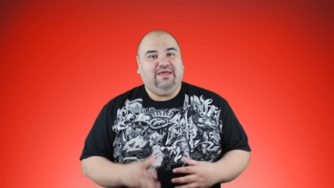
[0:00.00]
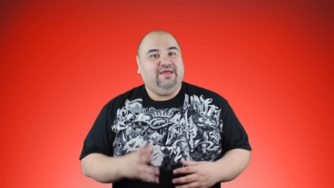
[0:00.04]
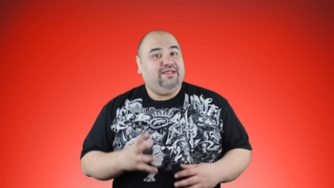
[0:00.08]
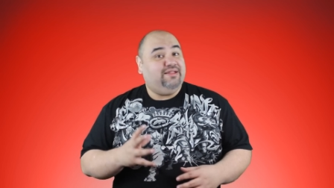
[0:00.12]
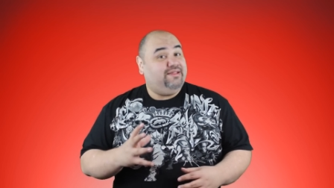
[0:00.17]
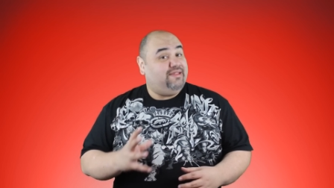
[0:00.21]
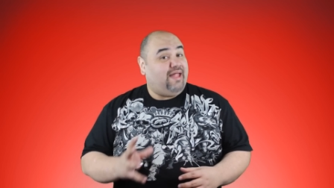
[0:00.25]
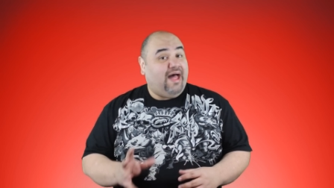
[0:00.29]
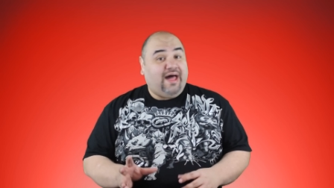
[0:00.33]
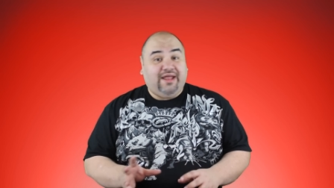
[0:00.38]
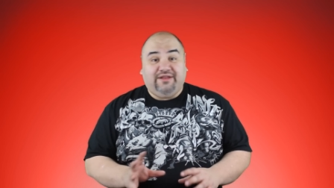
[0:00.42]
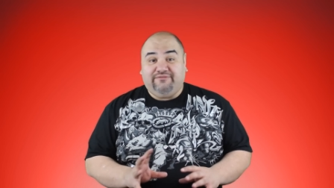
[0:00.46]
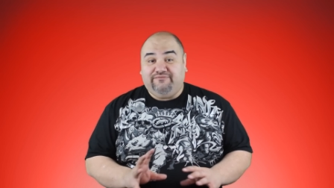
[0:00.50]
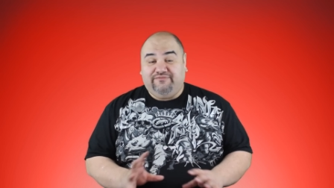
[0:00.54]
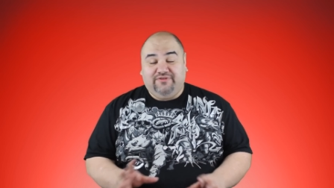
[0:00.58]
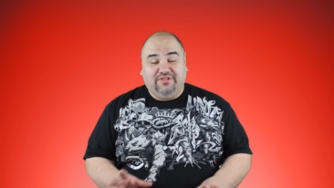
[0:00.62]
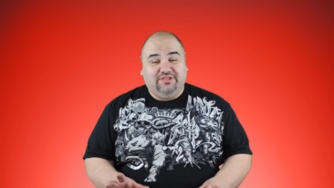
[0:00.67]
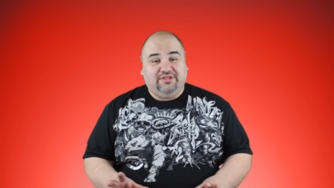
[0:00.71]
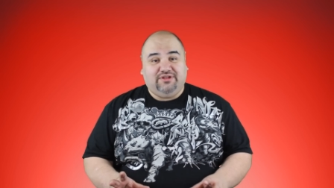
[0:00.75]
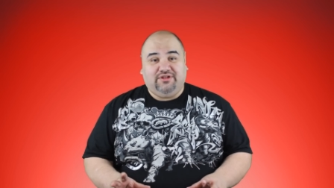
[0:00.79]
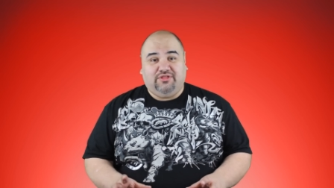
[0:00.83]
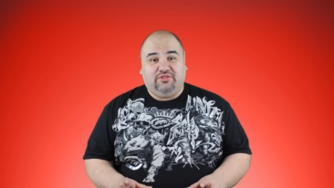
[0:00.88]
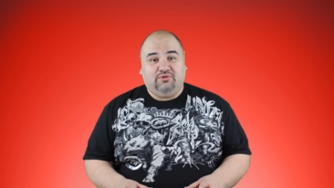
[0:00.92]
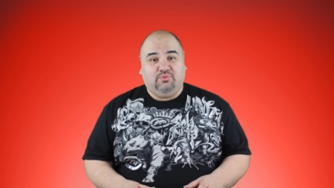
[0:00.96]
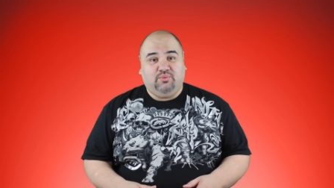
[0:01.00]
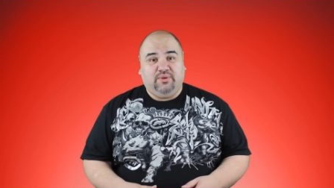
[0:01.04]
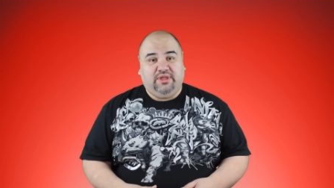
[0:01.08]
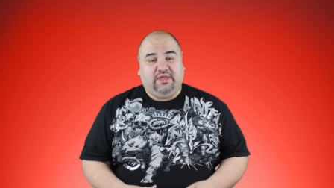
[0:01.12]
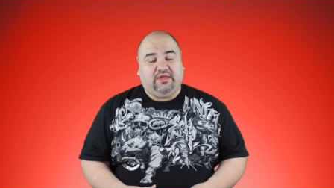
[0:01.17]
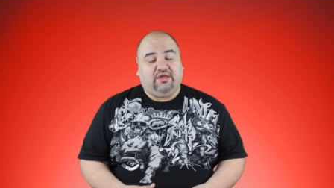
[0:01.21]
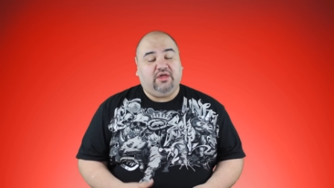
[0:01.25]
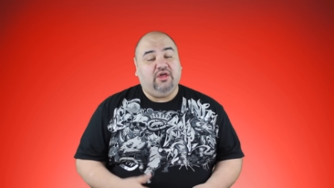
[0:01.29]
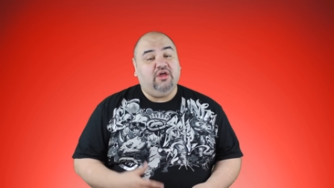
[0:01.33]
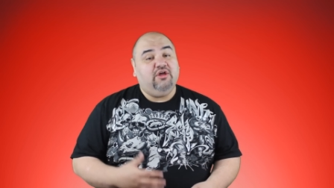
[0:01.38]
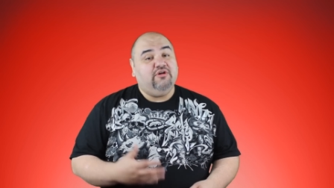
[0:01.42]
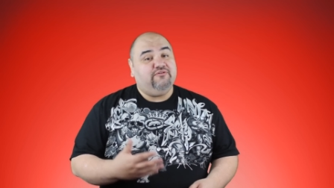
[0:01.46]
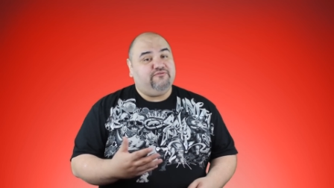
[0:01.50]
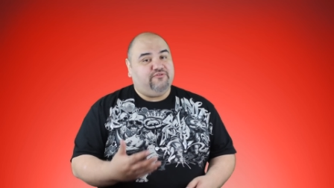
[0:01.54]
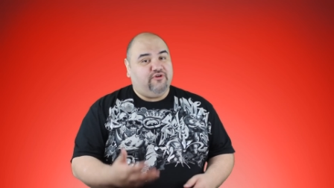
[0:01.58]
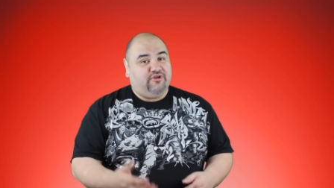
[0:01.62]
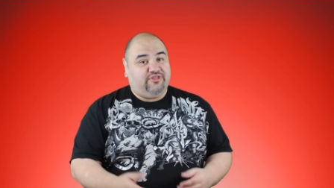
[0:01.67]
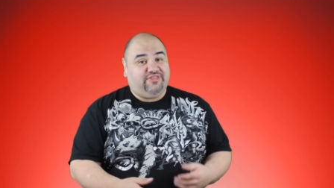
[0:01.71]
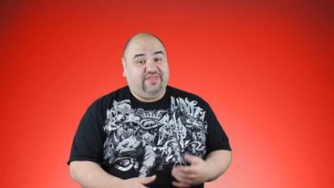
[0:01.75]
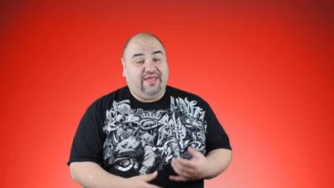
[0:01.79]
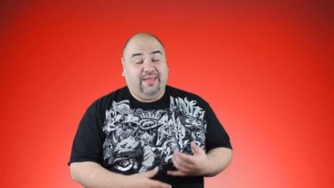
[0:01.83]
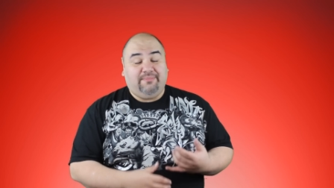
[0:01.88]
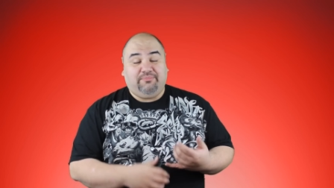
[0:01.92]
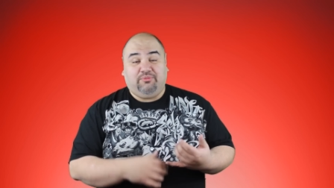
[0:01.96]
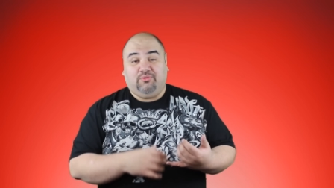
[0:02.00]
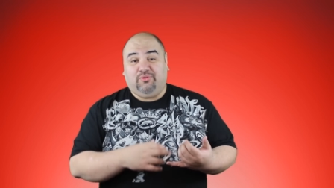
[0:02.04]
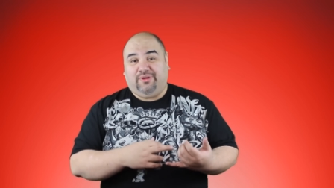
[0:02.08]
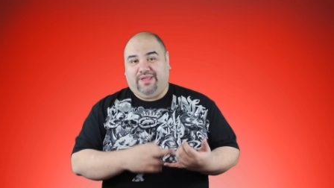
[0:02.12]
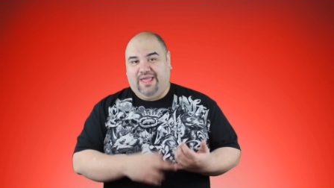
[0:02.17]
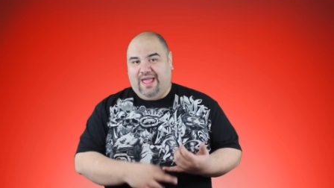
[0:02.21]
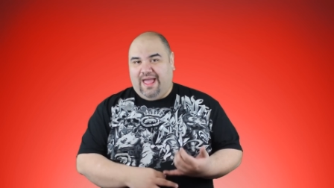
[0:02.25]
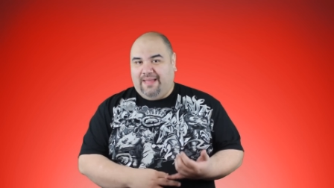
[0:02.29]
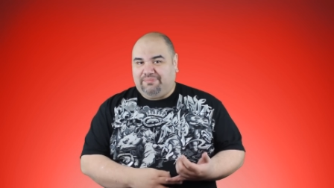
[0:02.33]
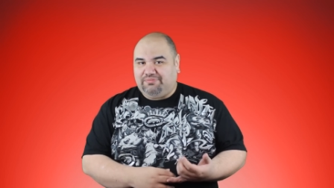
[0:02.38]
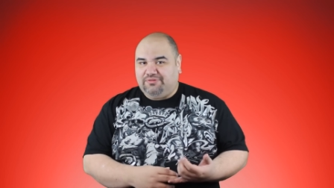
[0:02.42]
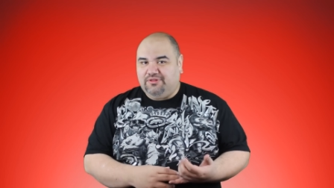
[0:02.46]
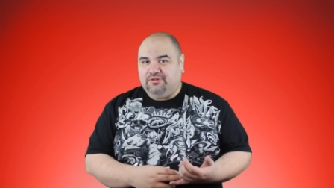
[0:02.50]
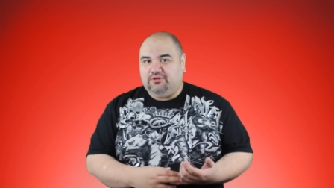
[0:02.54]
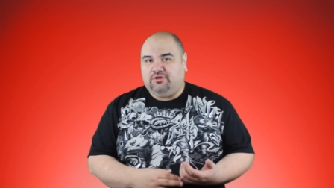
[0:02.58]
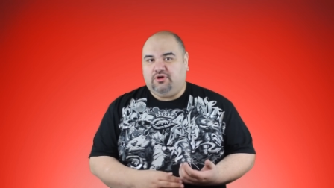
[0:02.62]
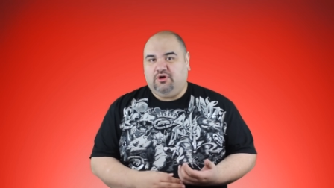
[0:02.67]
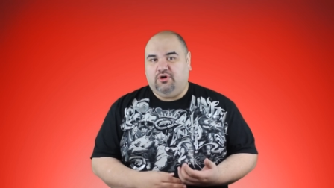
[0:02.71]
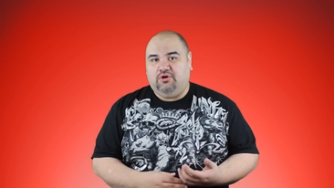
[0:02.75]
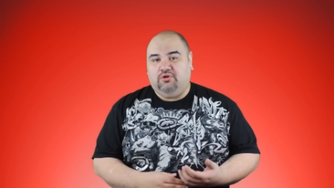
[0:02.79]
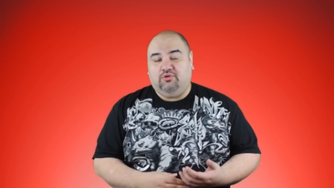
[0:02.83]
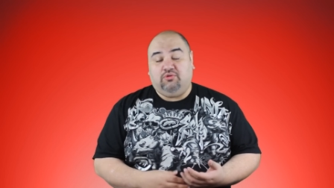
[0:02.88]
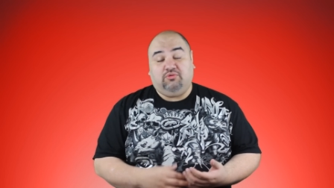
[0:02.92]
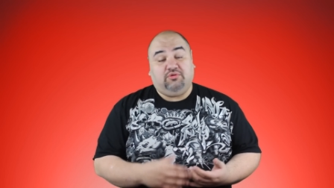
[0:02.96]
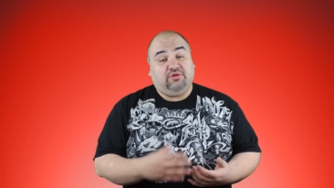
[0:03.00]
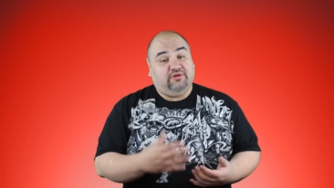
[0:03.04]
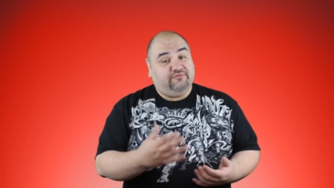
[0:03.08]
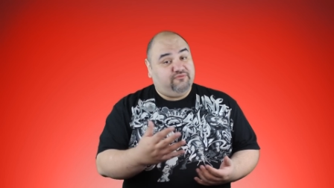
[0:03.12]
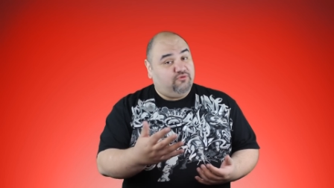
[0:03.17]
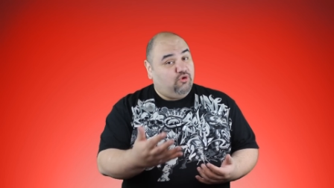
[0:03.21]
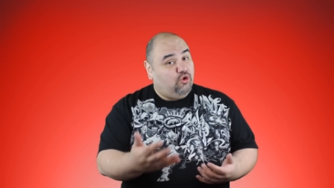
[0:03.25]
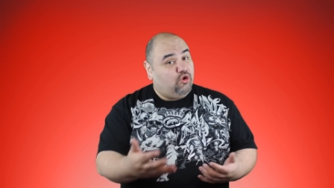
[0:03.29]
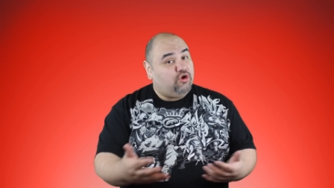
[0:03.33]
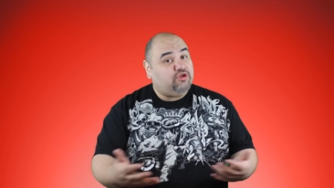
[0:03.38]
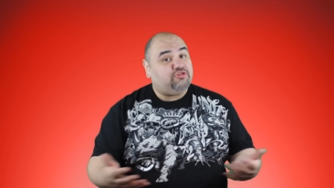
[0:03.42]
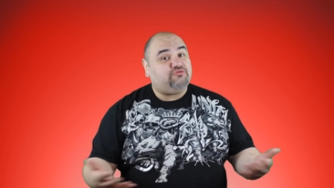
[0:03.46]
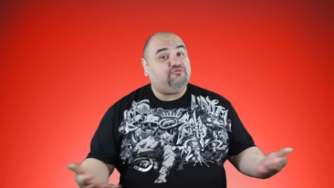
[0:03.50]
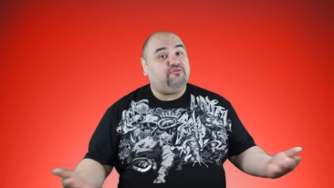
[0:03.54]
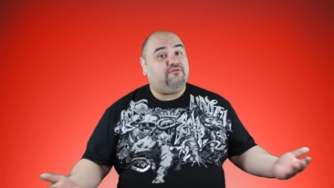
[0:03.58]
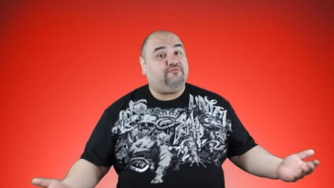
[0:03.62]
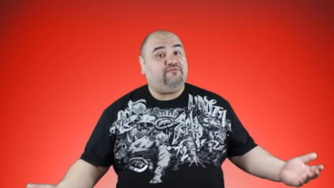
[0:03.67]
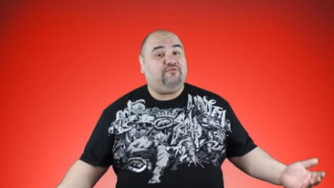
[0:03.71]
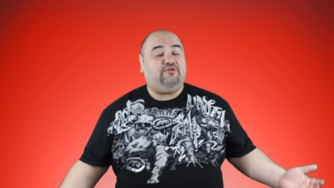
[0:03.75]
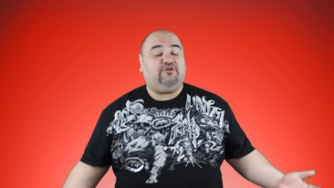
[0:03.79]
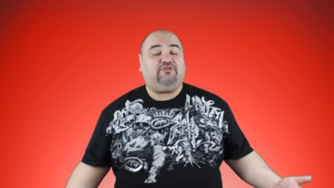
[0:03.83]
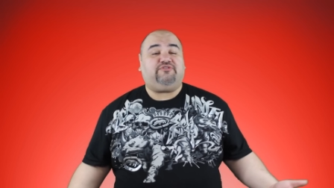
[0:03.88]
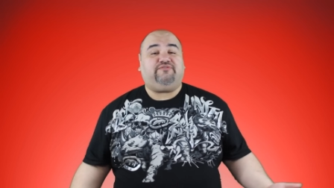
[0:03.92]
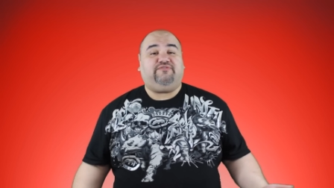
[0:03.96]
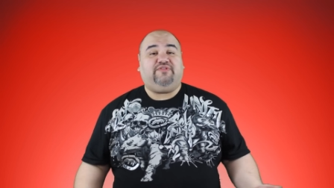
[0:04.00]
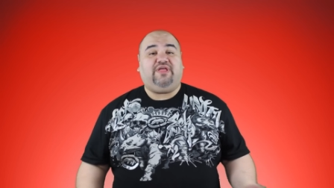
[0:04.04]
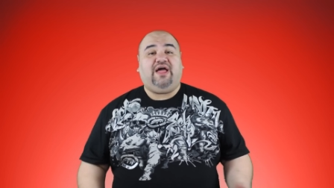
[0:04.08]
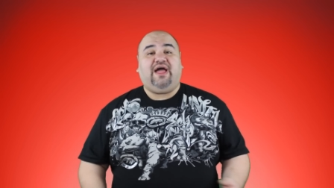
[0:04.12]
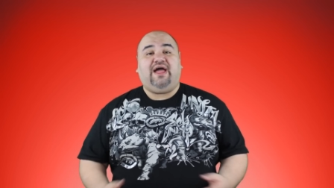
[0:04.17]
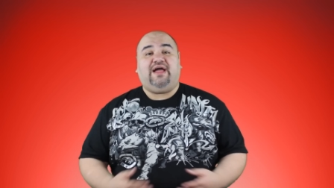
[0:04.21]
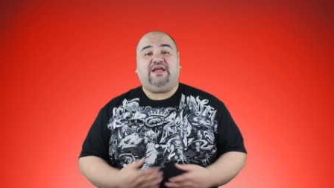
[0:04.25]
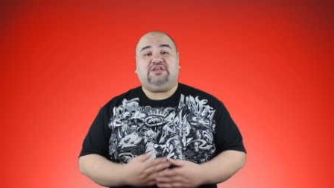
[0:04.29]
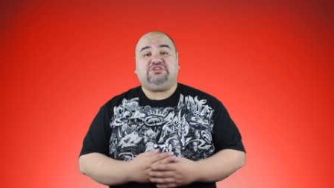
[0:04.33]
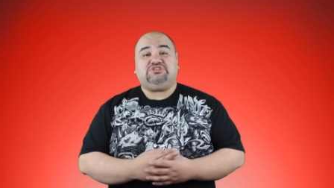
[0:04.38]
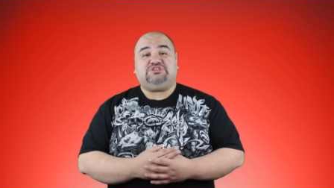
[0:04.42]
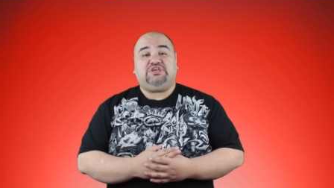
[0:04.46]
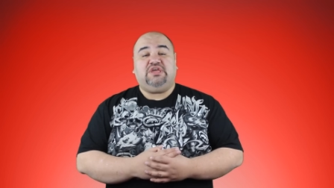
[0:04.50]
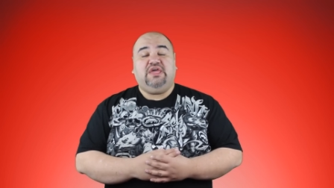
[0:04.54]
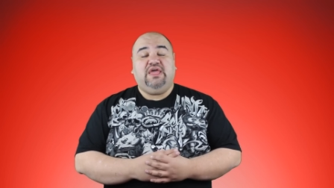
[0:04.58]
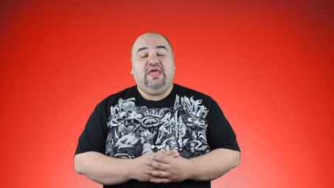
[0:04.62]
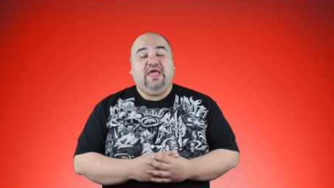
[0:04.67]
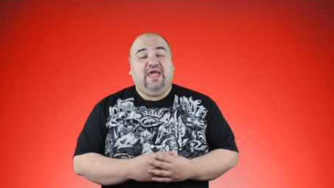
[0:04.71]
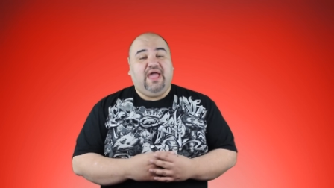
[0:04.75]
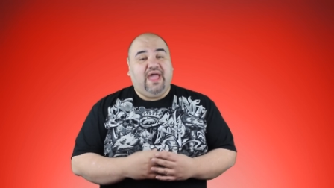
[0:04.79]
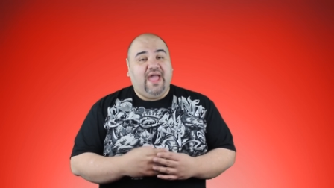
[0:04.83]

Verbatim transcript: Not a villain of the week. For example, Captain Cold. Of course, Reverse Flash.